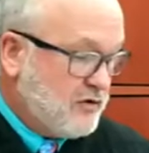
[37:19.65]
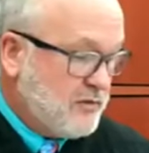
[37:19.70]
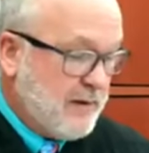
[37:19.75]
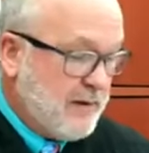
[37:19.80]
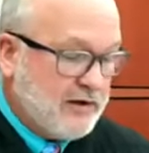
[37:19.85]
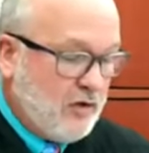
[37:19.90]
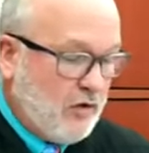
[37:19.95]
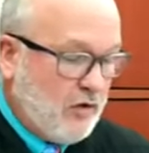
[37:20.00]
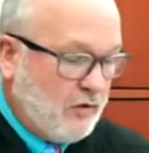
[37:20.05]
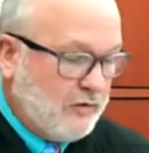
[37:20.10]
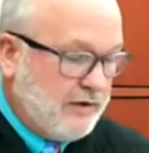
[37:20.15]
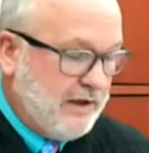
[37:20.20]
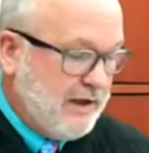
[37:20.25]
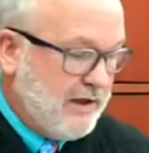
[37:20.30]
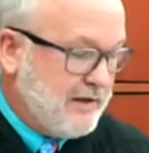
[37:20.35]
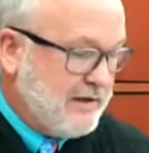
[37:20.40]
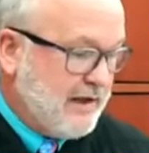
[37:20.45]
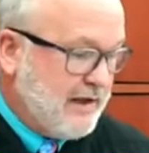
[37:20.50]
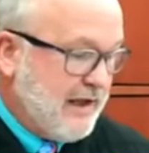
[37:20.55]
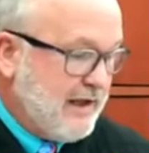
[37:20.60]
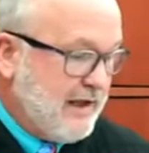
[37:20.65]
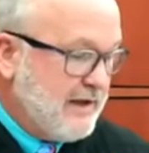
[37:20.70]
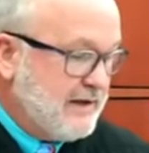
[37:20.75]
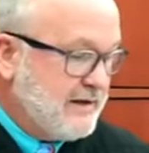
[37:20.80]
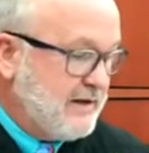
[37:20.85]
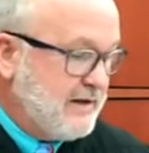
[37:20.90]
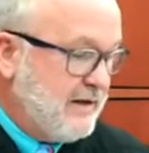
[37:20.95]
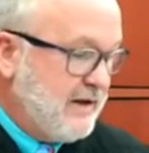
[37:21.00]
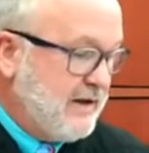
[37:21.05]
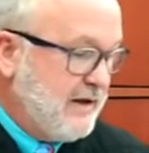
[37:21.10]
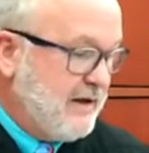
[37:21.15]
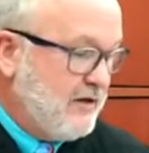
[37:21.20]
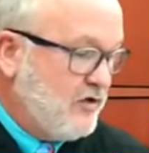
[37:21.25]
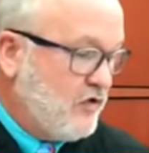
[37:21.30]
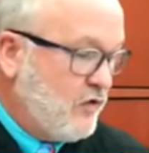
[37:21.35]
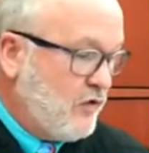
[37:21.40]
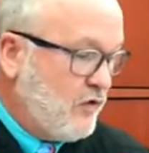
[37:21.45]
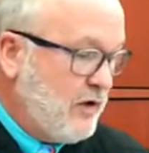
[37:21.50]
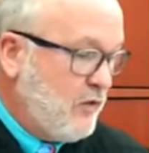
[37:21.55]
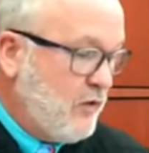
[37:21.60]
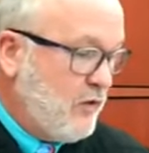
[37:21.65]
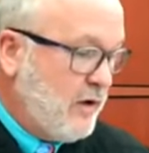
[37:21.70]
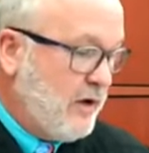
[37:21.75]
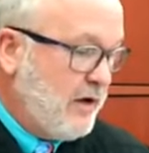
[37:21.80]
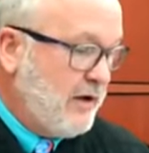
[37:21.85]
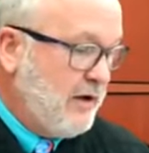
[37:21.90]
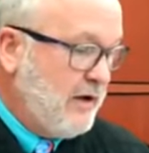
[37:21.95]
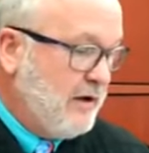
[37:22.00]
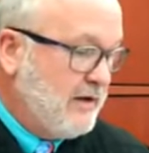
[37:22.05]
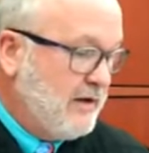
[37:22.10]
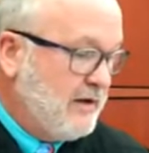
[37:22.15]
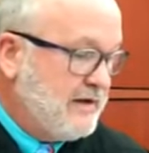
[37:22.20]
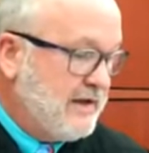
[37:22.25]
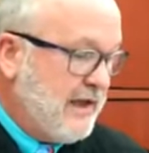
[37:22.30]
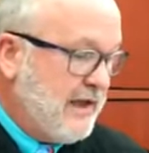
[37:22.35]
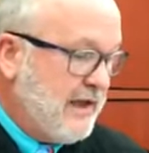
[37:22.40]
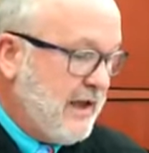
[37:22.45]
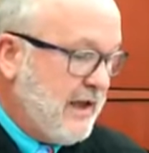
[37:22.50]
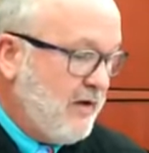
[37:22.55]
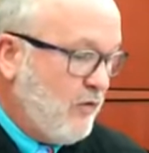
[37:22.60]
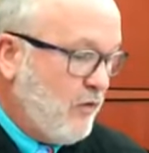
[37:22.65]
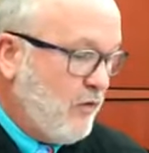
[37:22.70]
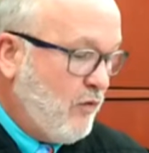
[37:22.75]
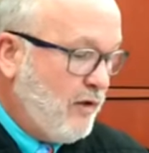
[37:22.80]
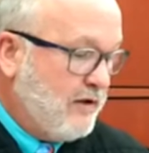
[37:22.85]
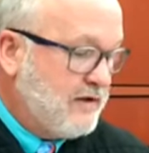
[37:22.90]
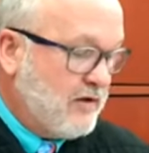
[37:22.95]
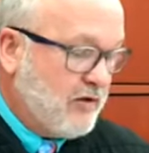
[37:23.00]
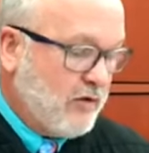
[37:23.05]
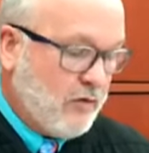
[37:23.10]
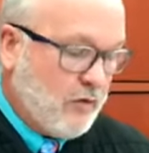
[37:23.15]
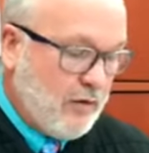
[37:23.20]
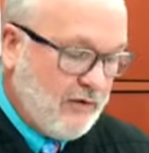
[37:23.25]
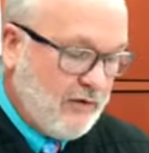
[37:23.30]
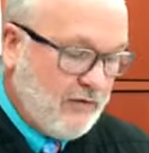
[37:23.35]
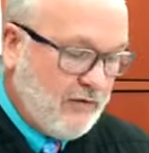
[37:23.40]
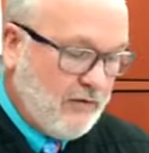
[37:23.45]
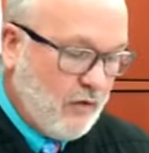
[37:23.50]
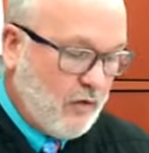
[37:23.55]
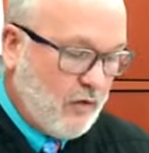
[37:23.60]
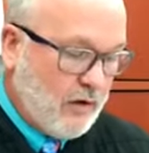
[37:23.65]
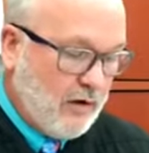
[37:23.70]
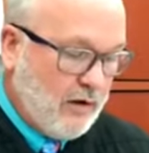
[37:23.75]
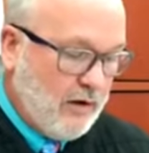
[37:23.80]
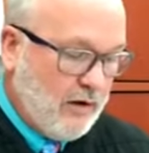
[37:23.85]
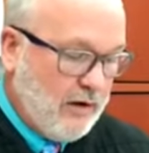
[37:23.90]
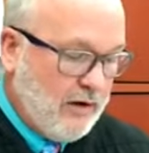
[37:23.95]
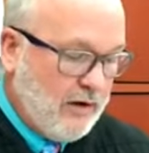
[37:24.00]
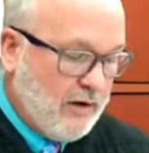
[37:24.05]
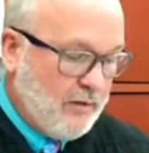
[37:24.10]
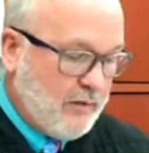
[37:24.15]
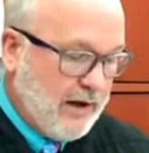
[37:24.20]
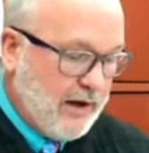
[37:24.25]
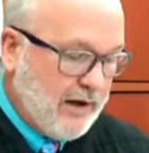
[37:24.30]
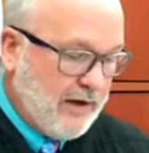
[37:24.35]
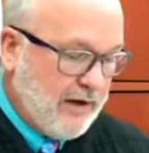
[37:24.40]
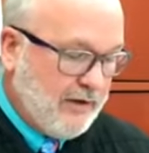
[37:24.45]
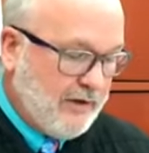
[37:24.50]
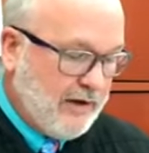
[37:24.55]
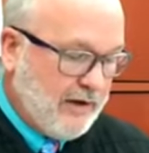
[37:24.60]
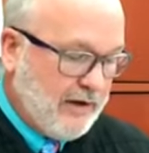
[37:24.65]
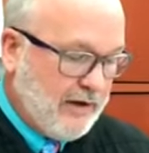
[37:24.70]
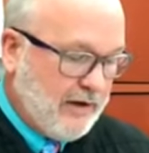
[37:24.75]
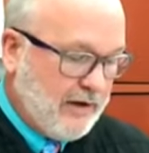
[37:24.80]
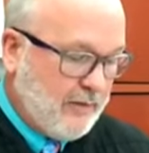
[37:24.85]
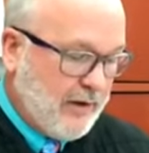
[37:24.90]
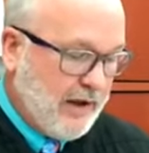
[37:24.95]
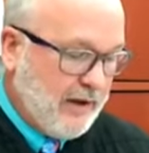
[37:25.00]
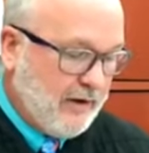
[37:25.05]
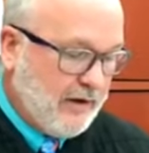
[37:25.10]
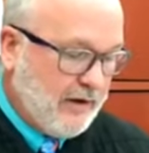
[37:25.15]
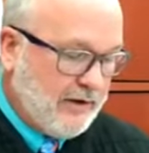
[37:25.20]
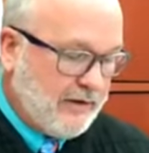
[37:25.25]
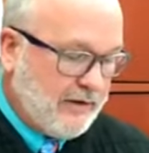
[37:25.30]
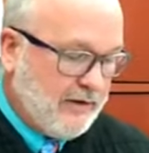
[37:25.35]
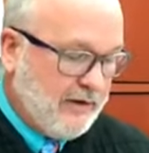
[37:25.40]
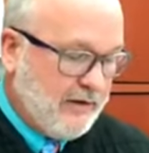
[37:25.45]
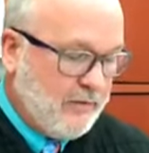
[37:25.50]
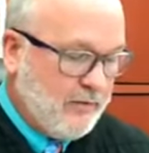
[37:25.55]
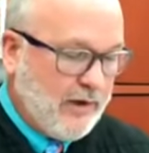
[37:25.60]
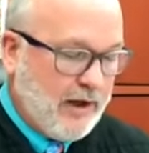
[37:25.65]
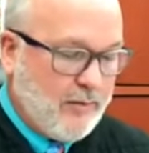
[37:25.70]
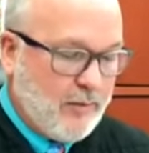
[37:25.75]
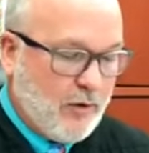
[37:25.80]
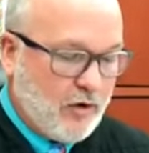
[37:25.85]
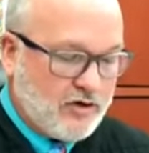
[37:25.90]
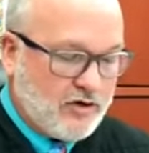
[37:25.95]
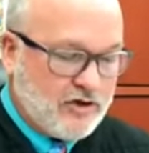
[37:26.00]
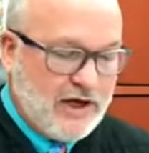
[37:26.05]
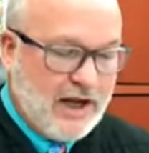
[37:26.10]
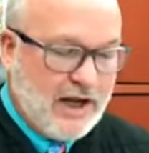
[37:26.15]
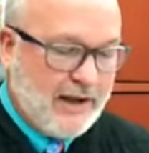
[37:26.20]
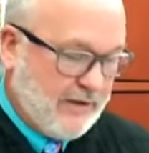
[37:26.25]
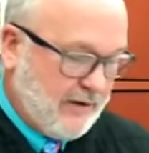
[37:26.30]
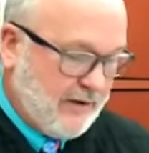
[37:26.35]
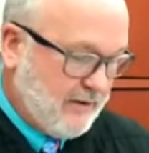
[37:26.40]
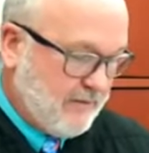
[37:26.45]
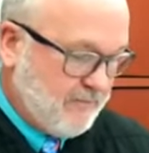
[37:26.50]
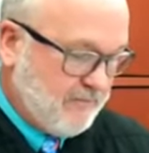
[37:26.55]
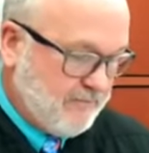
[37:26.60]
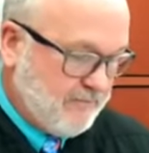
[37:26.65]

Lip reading: respect to only his case in 21 CA 1014 by the appellant by March 9th.